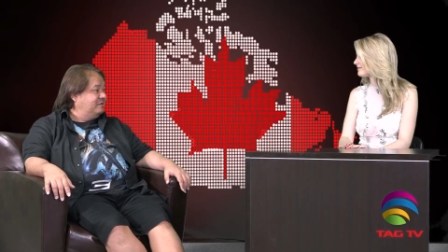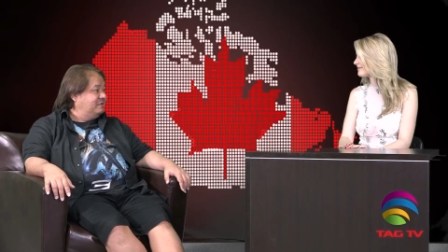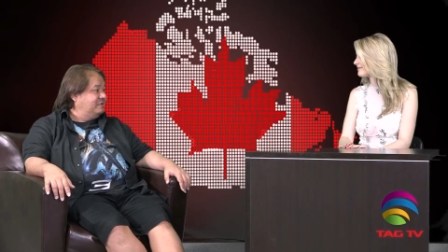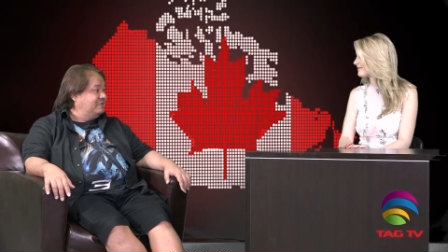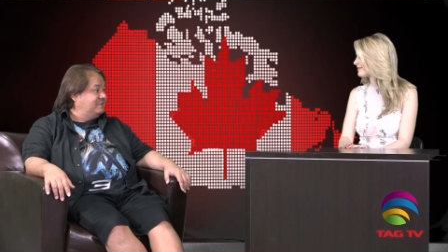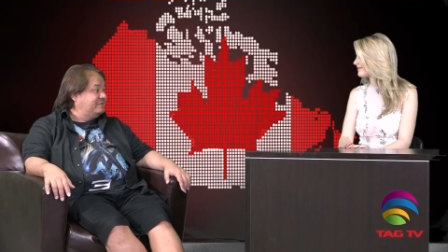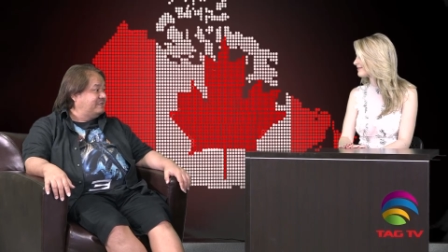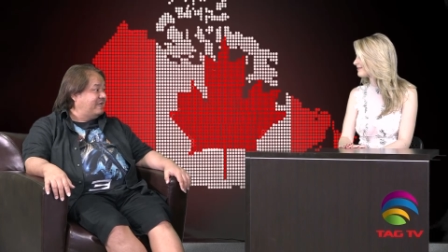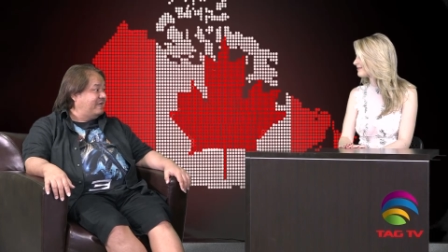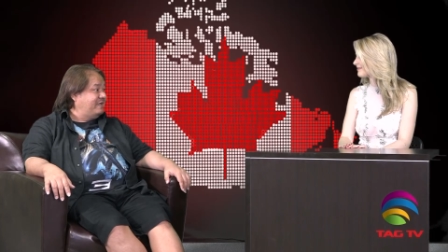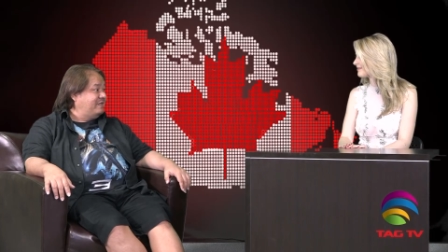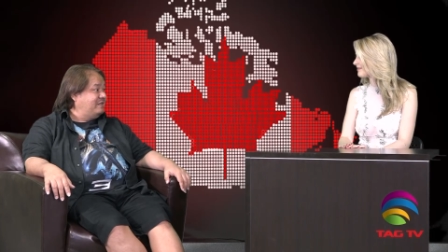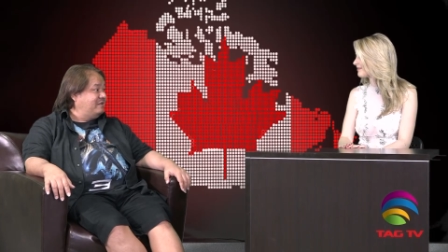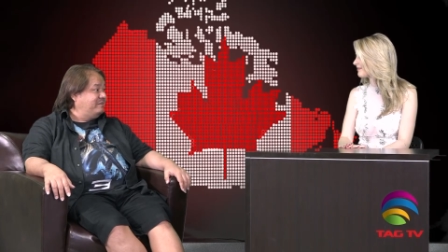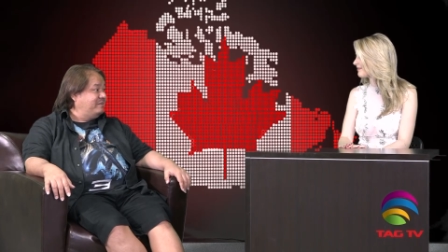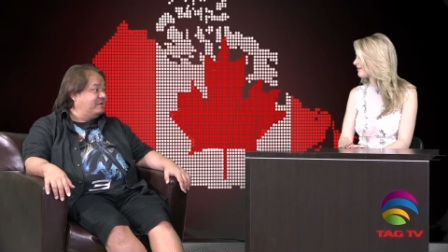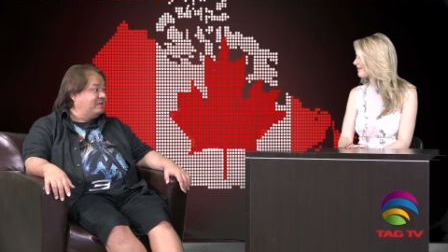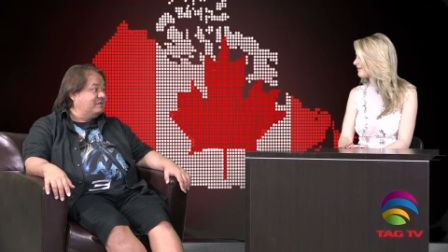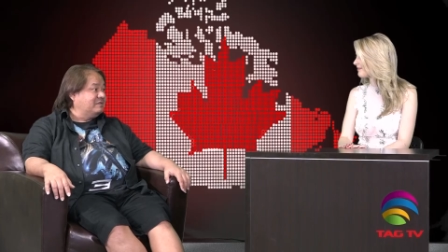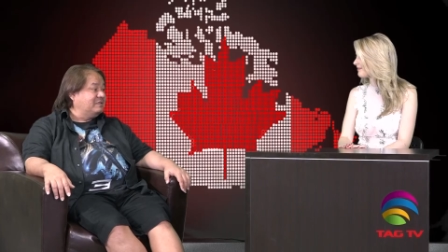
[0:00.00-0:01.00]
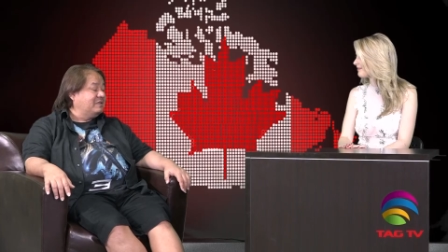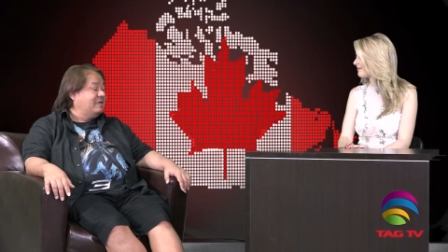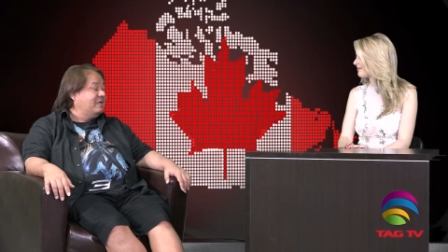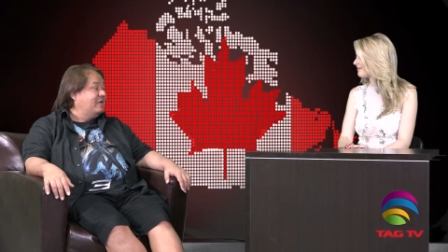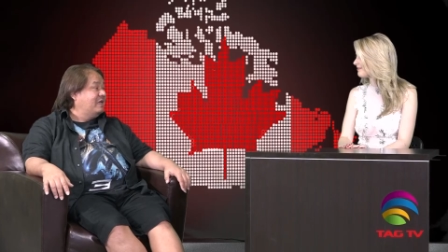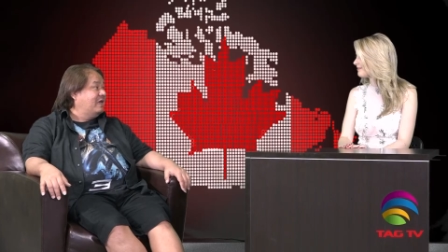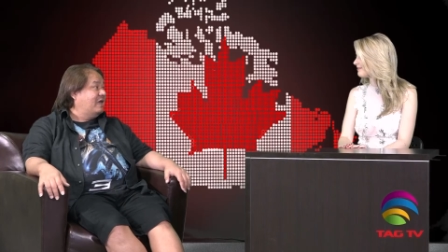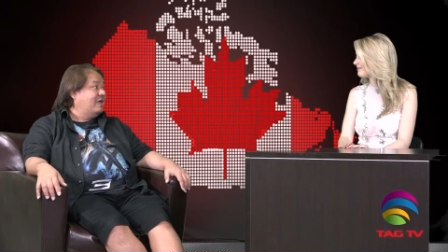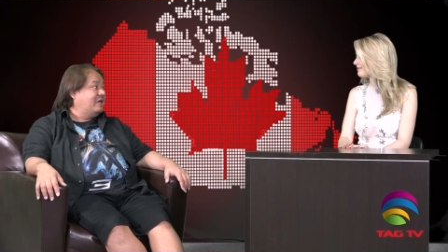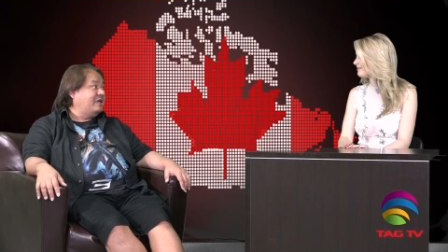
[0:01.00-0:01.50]
designing because
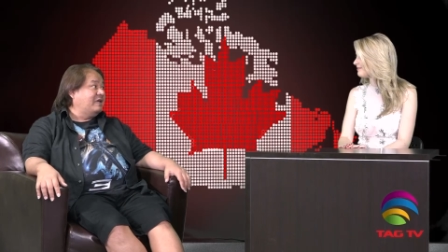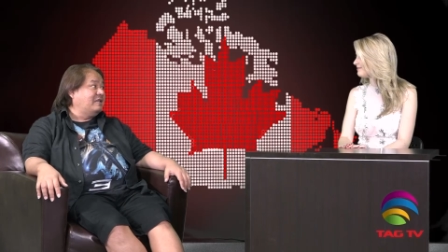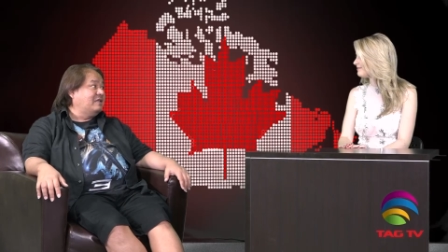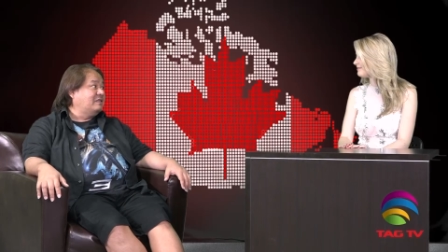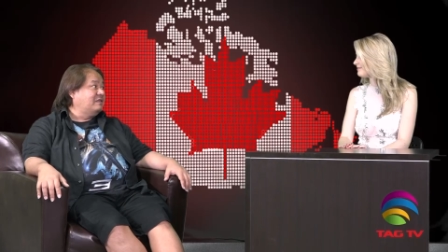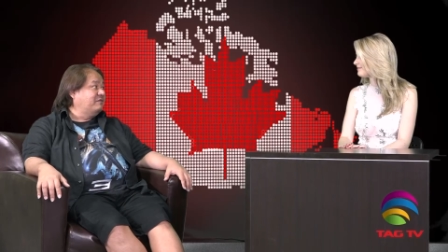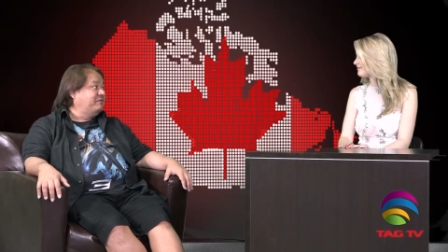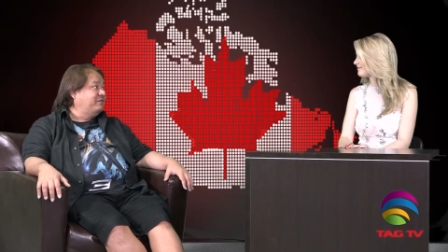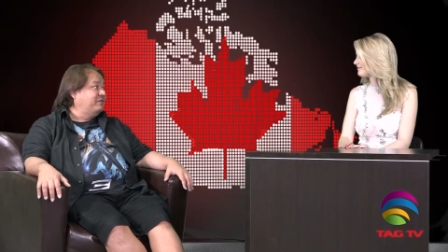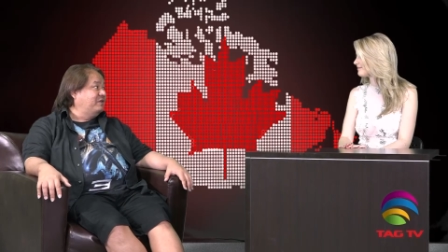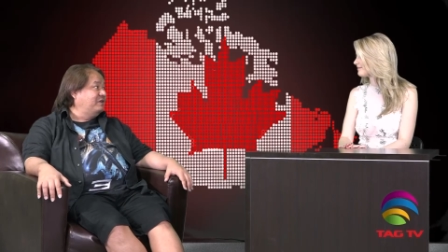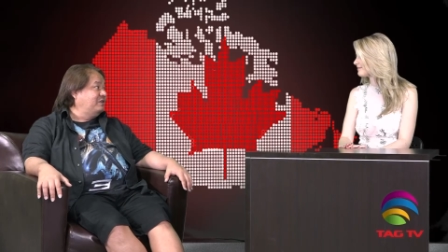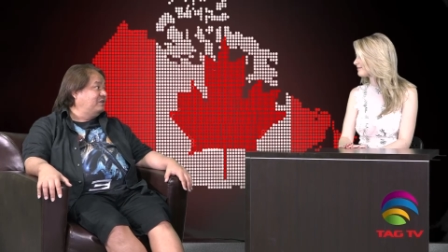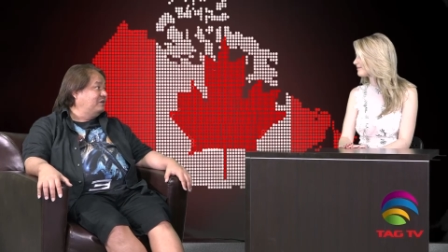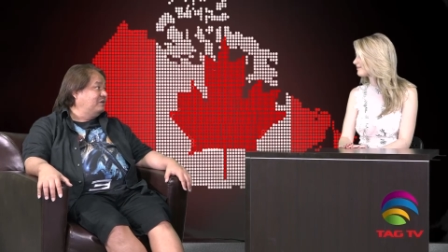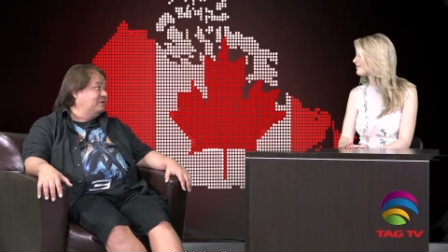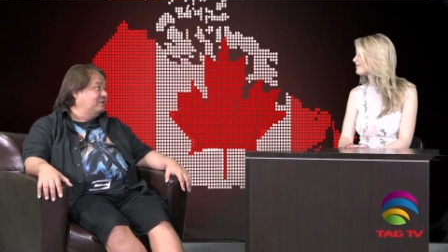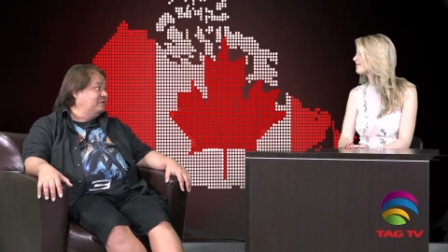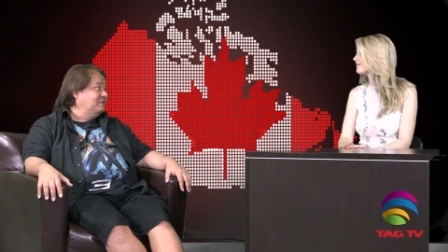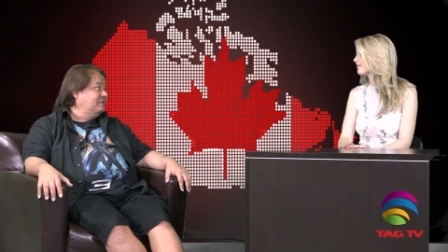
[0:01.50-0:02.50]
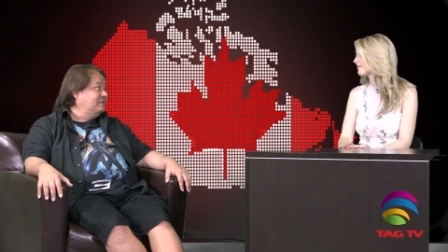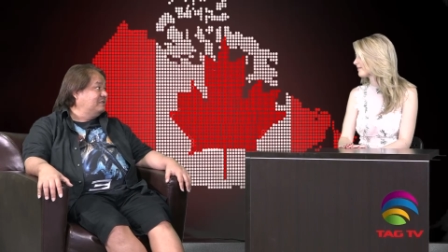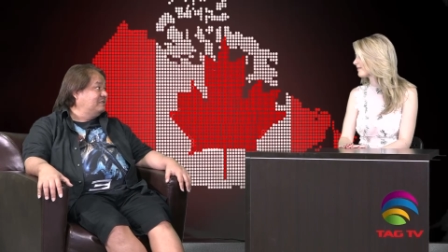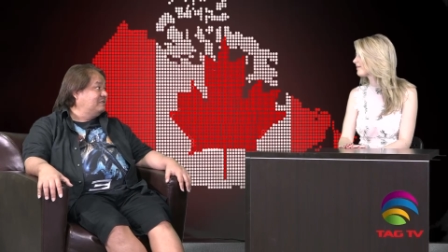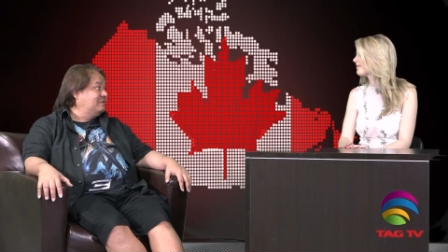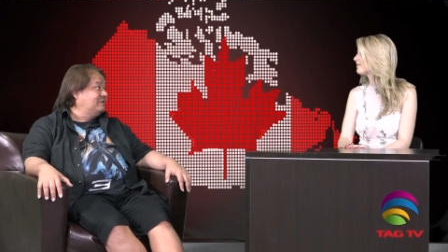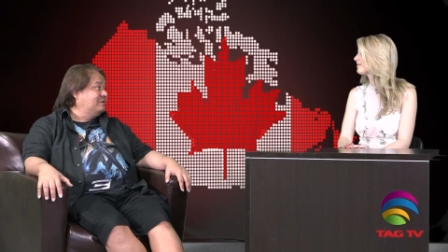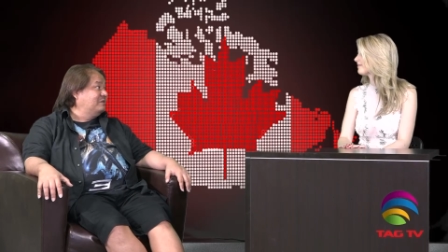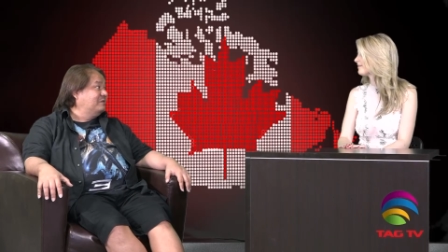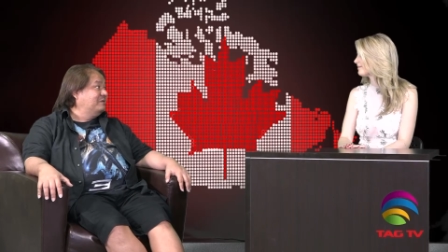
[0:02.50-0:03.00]
i cannot afford to go to the
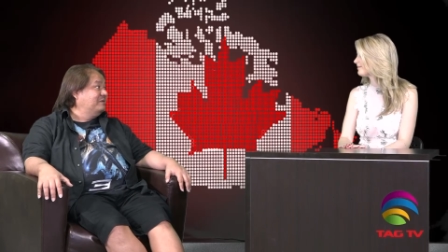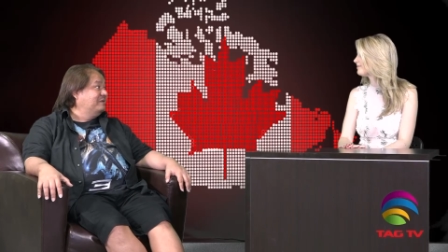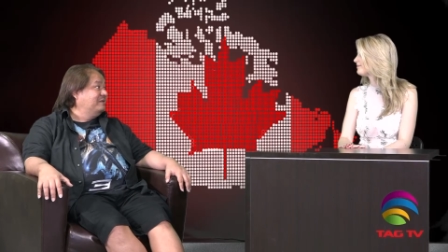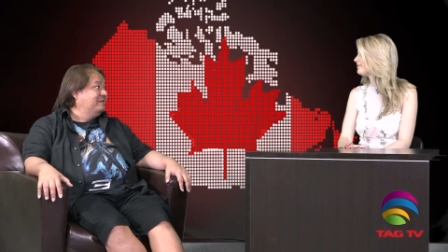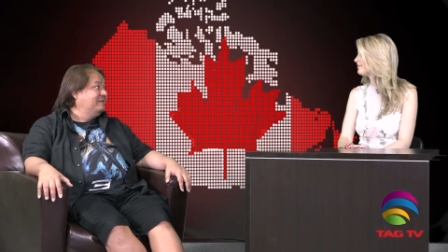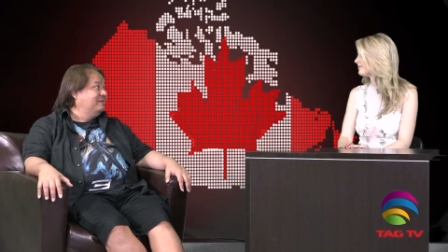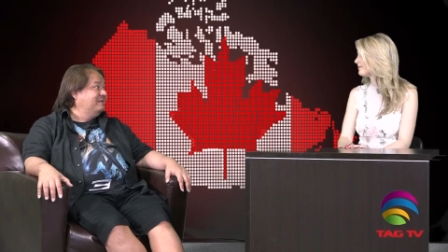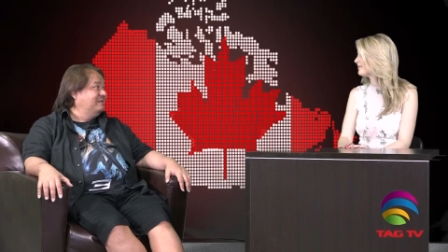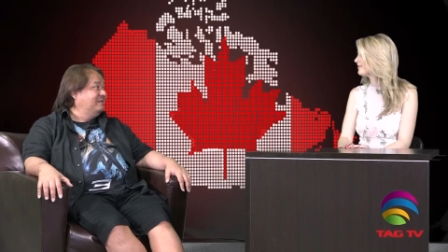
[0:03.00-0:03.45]
school